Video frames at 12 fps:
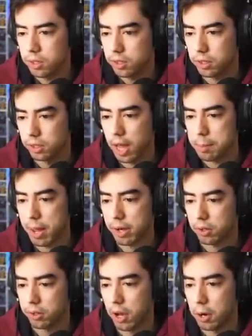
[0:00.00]
the
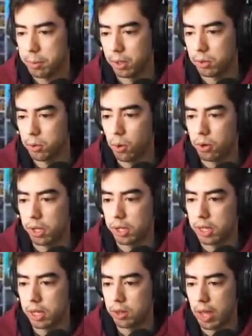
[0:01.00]
linebacker there, but Gordon
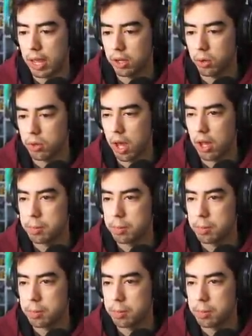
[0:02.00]
gets Akers out of